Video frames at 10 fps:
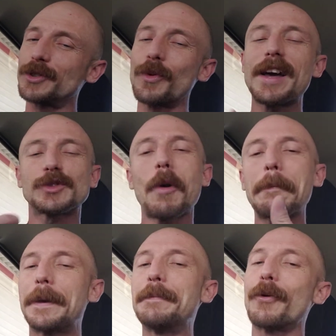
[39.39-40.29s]
So that's why
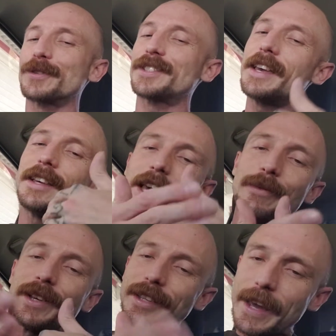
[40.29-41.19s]
people are saying
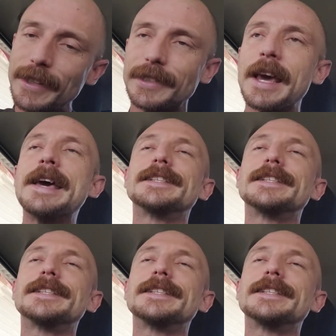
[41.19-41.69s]
Kevin Gates